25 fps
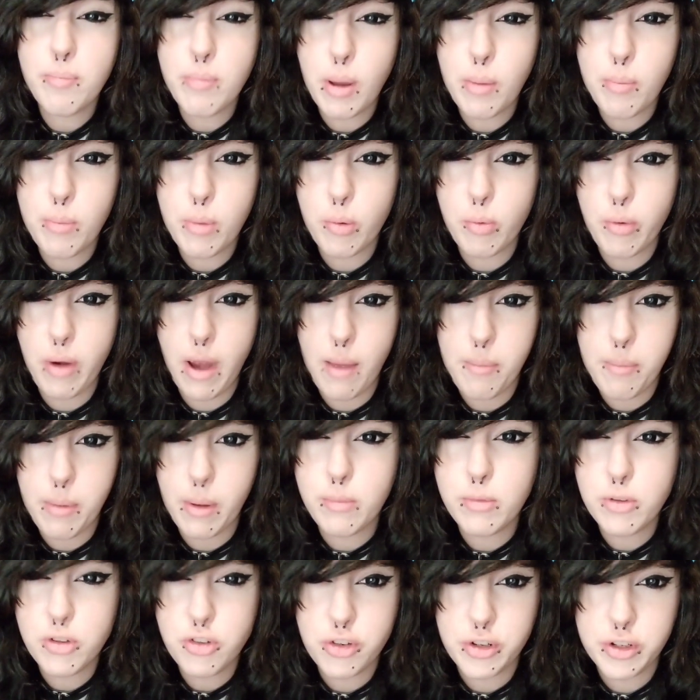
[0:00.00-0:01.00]
mumble rap,
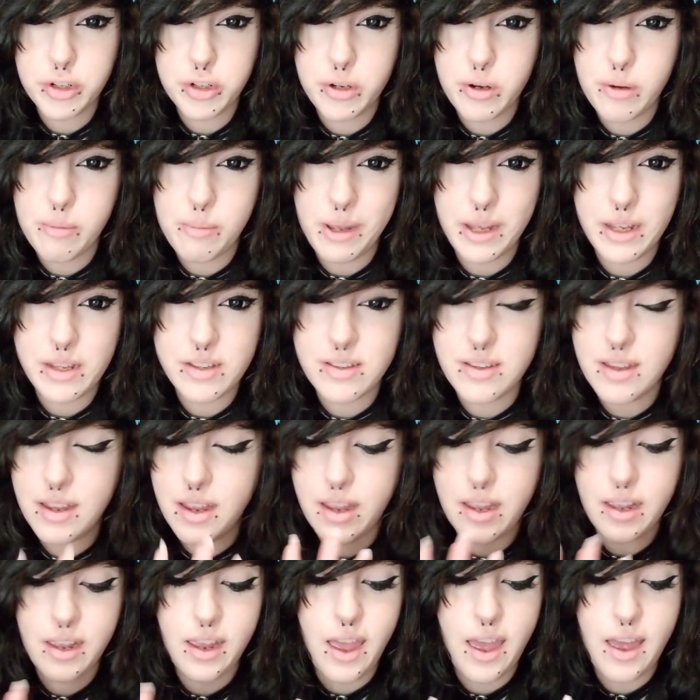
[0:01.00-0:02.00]
I'm sure you're amazing,